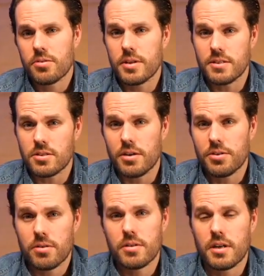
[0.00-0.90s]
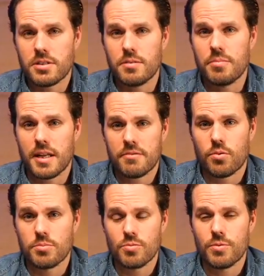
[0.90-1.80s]
And then there are these other
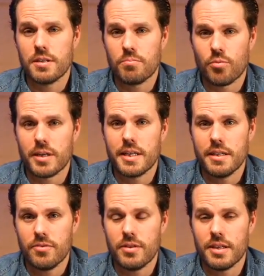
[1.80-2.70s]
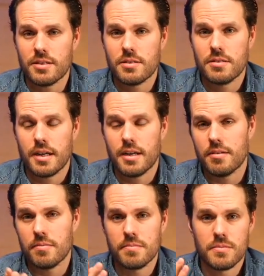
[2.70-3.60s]
custom platforms where you can bring in things,